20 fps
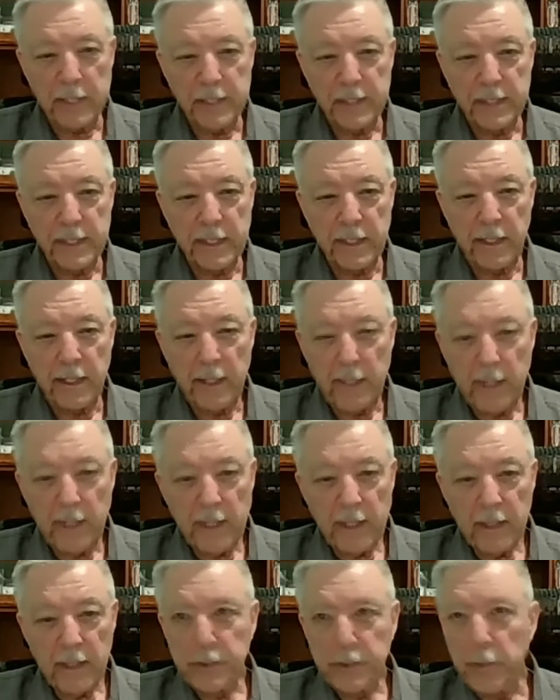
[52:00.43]
listed,
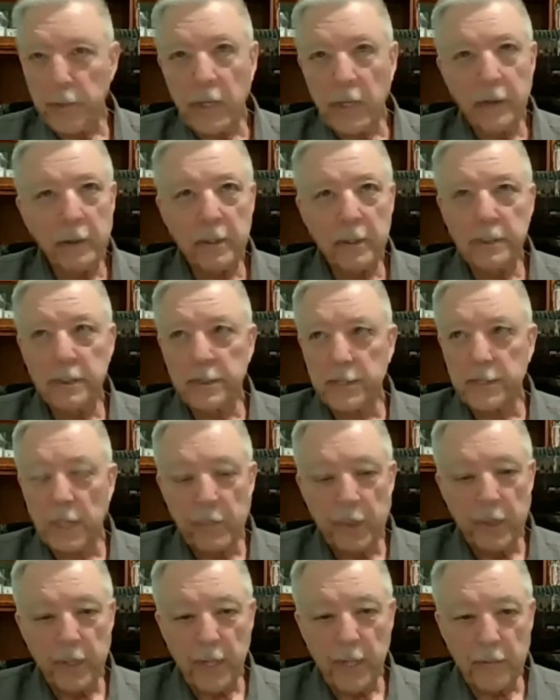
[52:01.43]
200
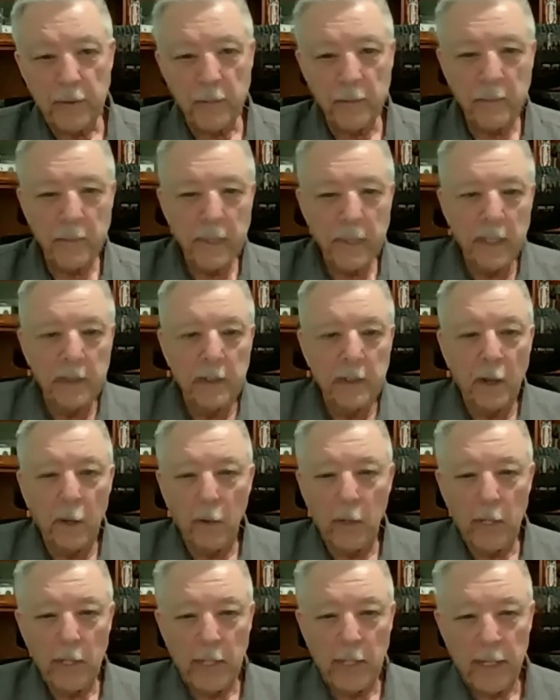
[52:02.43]
something of them in the
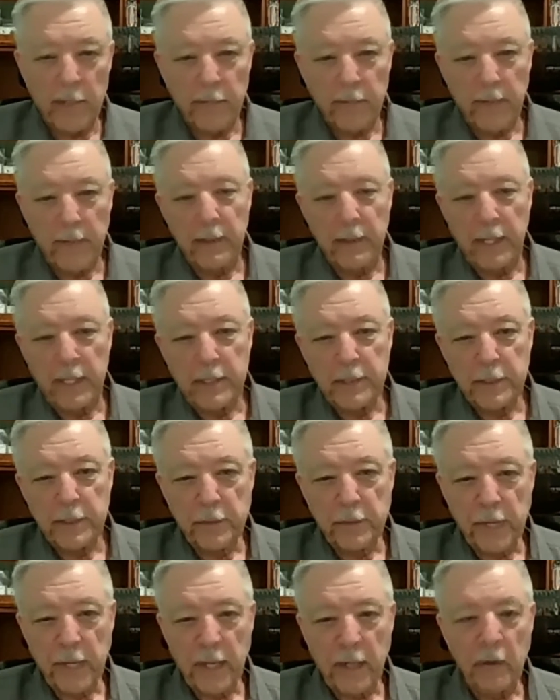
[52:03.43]
Holy Land Foundation
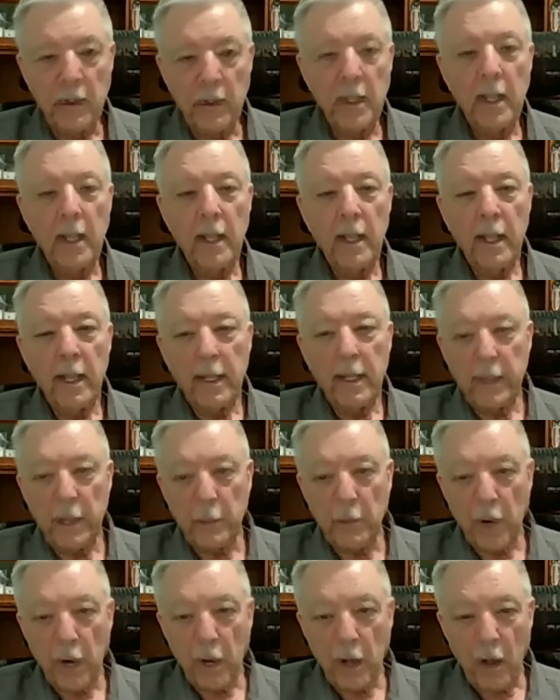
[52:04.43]
trial, and
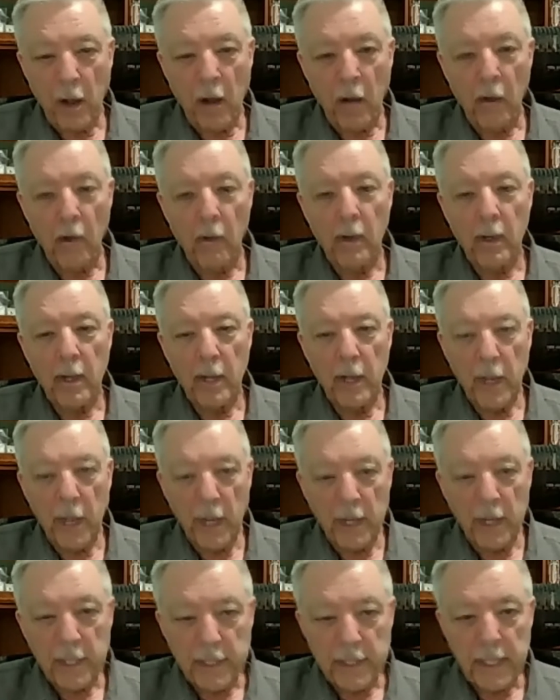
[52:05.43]
they were all
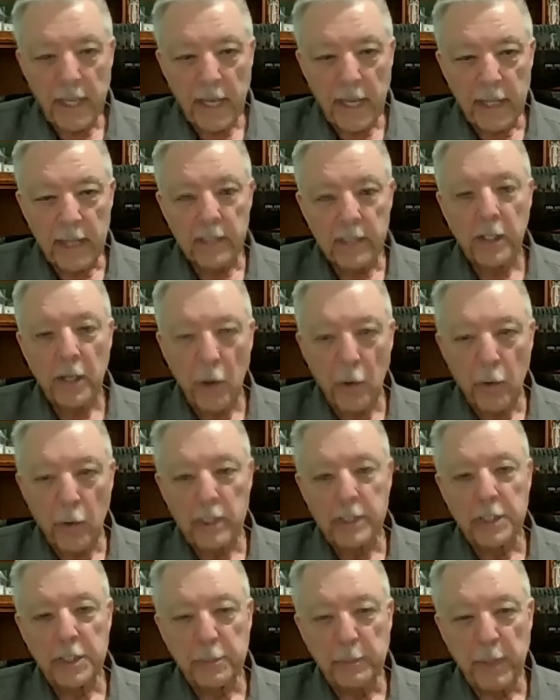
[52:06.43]
unindicted
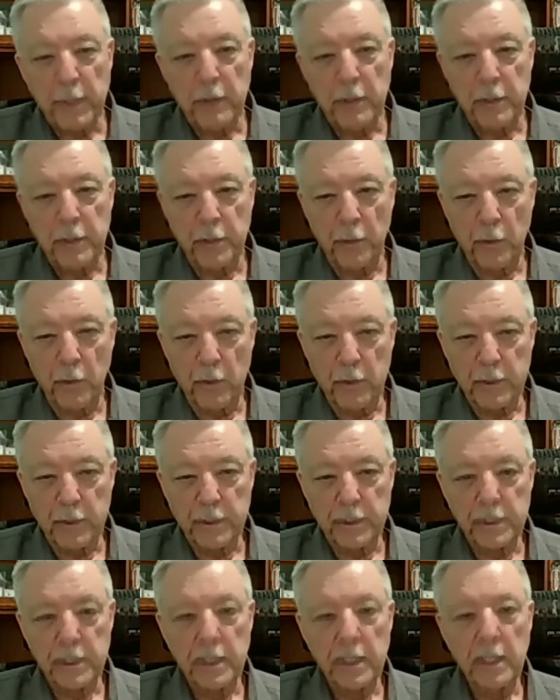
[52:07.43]
co-conspirators.